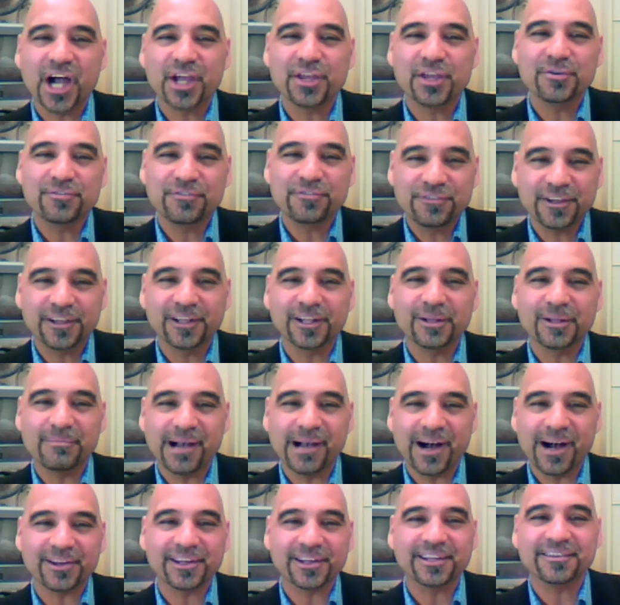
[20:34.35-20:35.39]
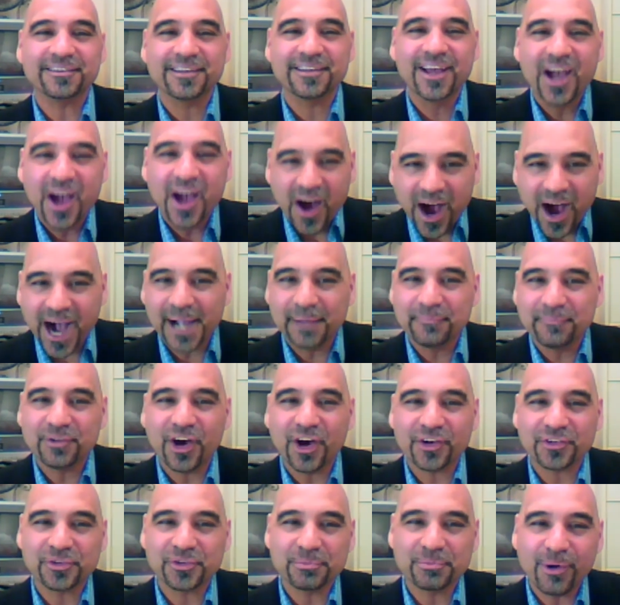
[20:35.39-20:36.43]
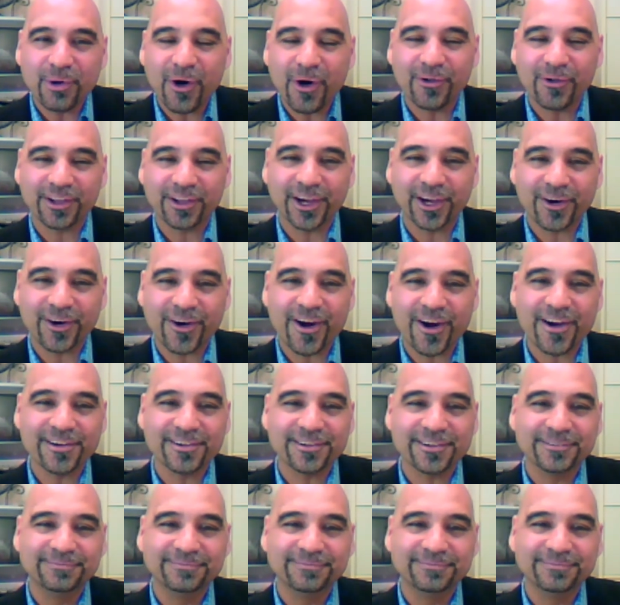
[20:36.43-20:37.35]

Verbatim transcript: get to choose how you feel about it. I'm